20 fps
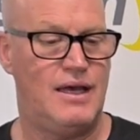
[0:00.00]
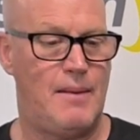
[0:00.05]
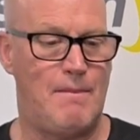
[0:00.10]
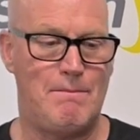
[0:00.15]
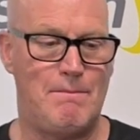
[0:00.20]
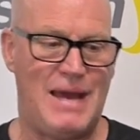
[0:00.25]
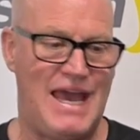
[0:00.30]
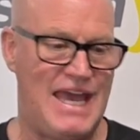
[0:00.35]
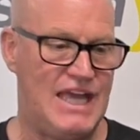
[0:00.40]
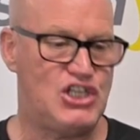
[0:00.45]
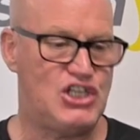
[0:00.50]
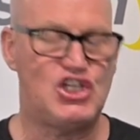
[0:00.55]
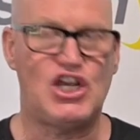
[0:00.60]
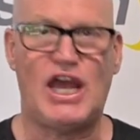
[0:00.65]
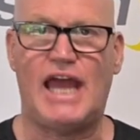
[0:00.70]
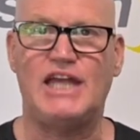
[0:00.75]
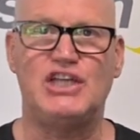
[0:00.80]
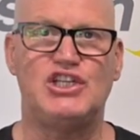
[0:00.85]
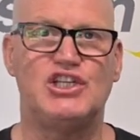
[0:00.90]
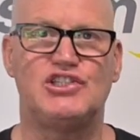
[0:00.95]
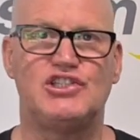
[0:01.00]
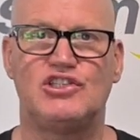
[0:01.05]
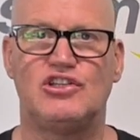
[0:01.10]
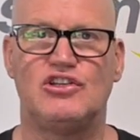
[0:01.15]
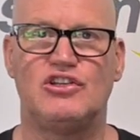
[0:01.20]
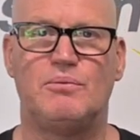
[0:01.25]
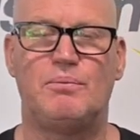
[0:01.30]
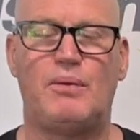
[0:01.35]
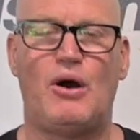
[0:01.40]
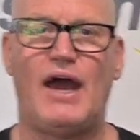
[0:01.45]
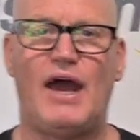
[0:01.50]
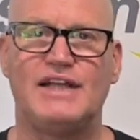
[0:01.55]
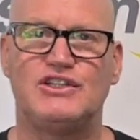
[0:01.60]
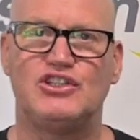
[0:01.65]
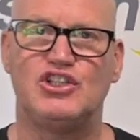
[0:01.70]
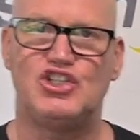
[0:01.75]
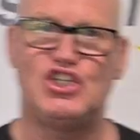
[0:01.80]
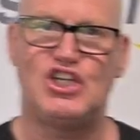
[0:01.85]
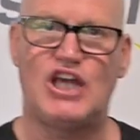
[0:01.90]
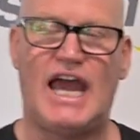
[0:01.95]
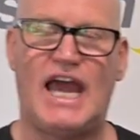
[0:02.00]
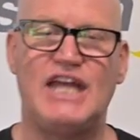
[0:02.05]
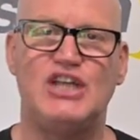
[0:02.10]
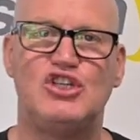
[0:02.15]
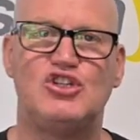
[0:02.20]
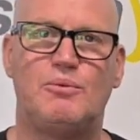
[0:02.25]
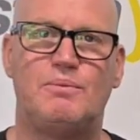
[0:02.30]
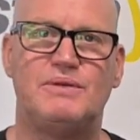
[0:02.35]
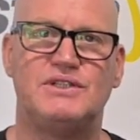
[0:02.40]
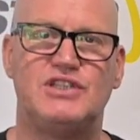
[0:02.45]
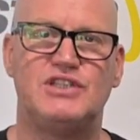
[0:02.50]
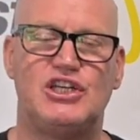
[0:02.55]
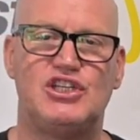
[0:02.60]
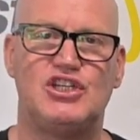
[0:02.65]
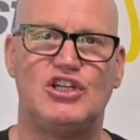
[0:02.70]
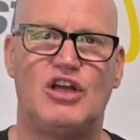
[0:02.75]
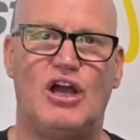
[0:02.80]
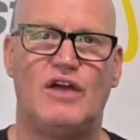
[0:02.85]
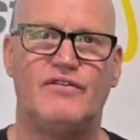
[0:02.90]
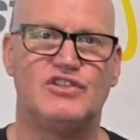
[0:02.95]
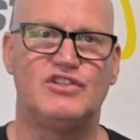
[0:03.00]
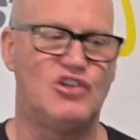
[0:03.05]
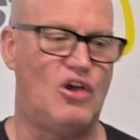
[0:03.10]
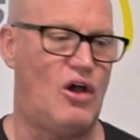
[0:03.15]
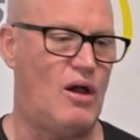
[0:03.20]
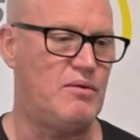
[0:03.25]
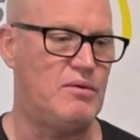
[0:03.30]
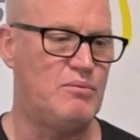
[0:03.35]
make changes to the bike to change your position over time.